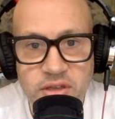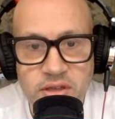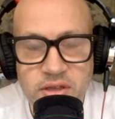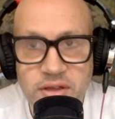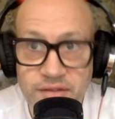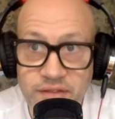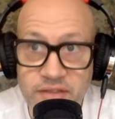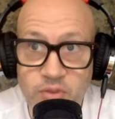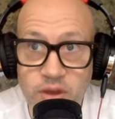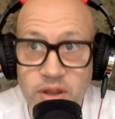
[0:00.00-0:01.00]
Oh, shoot. If
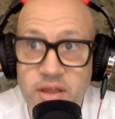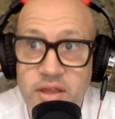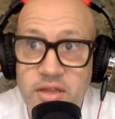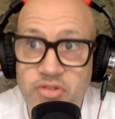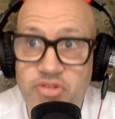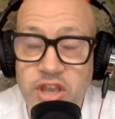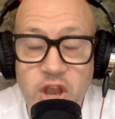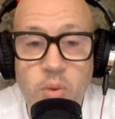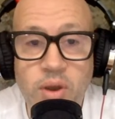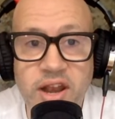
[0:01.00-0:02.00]
that's what, just so you
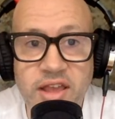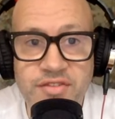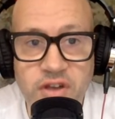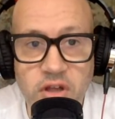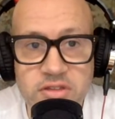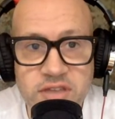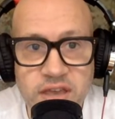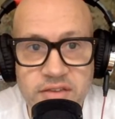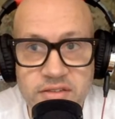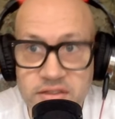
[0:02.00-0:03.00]
know what it is for
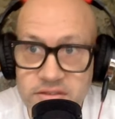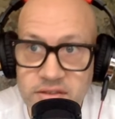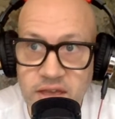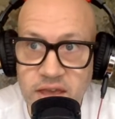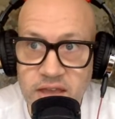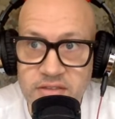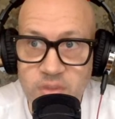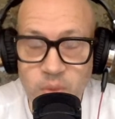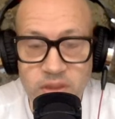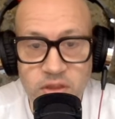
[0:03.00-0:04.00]
context, it's that's uh, fine. It's
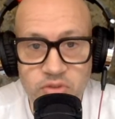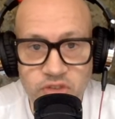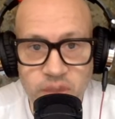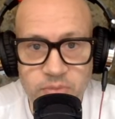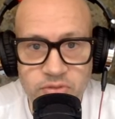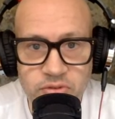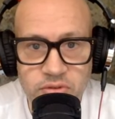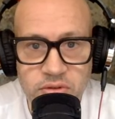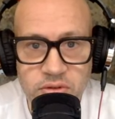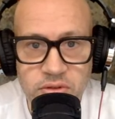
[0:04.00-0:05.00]
the window chaps.